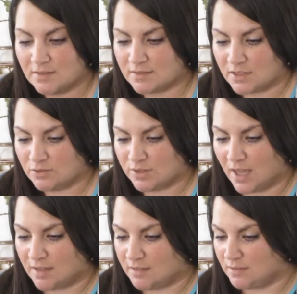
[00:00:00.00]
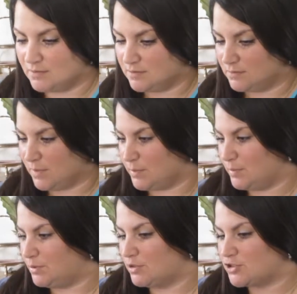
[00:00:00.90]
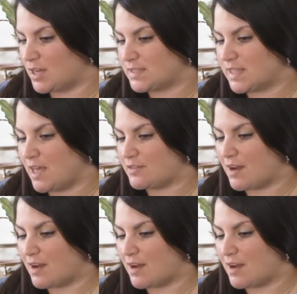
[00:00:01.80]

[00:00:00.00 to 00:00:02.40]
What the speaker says: that you can maybe blow dry together.